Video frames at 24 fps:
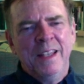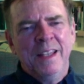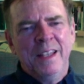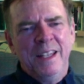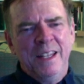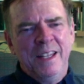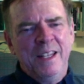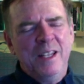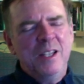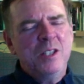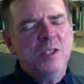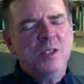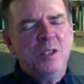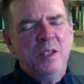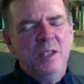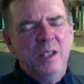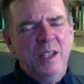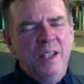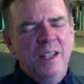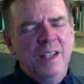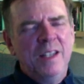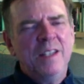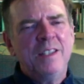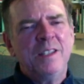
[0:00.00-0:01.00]
It
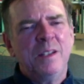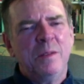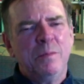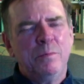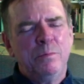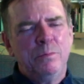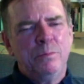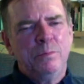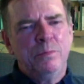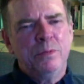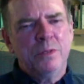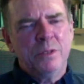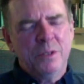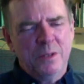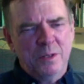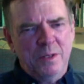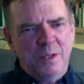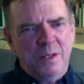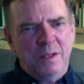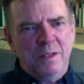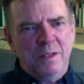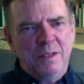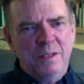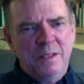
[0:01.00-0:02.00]
is a
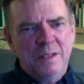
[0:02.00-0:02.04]
brutal,